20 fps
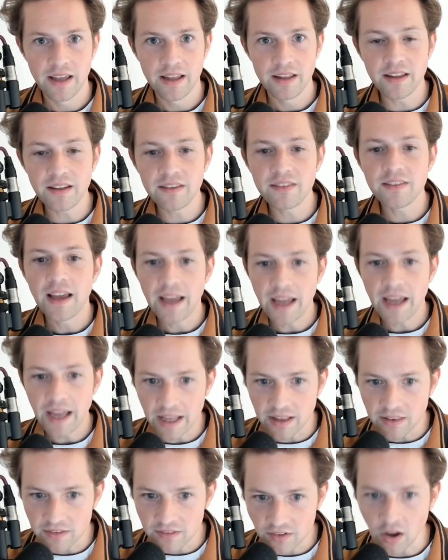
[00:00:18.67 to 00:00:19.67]
This
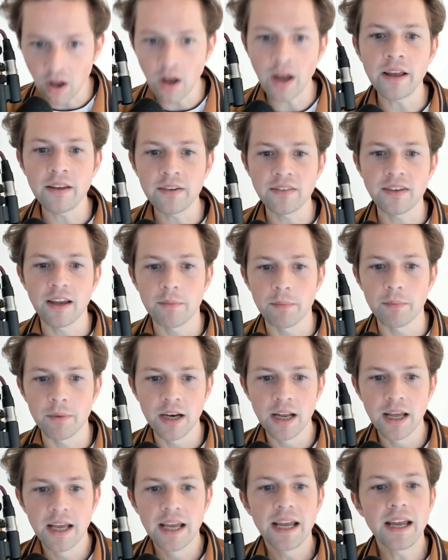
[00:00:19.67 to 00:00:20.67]
entire
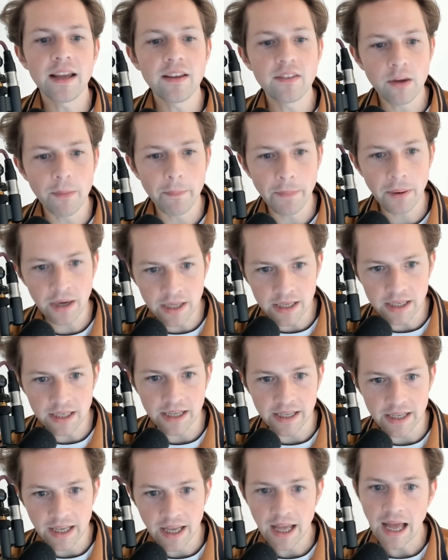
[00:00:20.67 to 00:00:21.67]
segment is
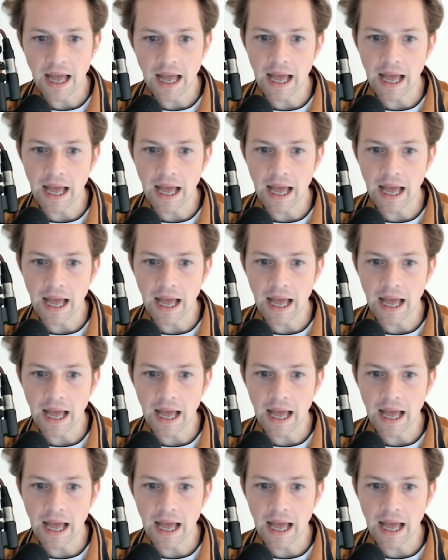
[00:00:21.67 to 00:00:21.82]
completely